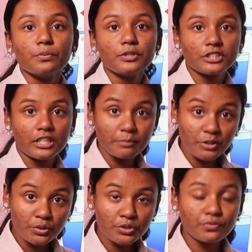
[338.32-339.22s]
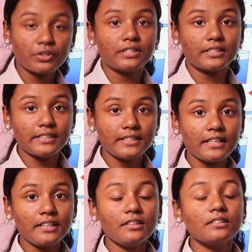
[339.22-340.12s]
which can be used for
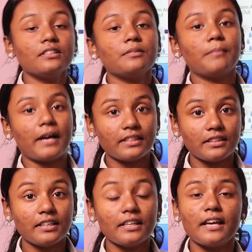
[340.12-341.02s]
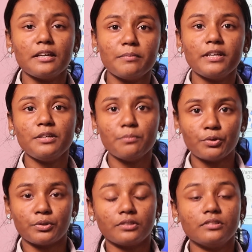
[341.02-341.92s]
drinking, bathing and many
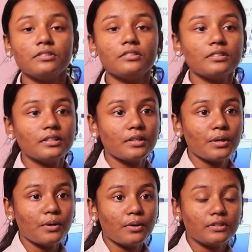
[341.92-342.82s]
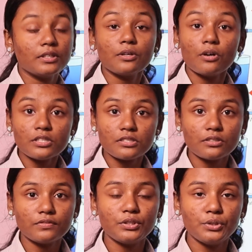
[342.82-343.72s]
more. The cost
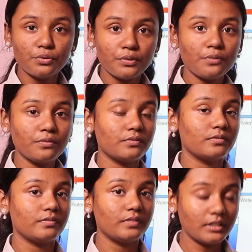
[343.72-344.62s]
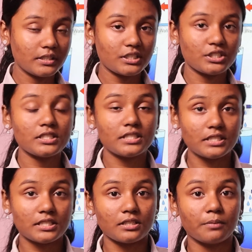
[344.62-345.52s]
of the UV filtration
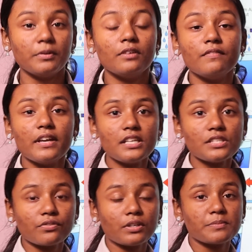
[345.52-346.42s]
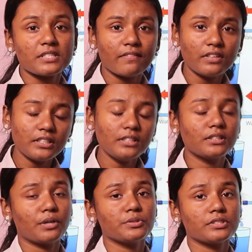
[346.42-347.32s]
system varies from
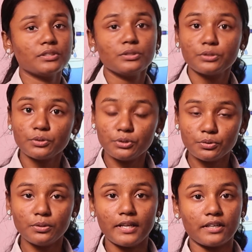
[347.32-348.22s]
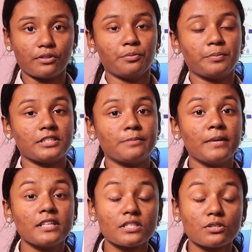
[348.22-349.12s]
17,000 to 2 lakh rupees
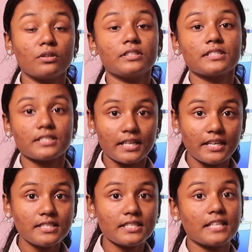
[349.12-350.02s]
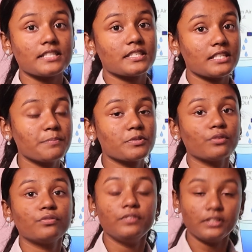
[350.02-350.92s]
based on its size and steps
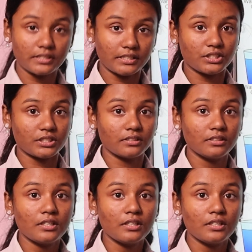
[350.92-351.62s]
of filtration.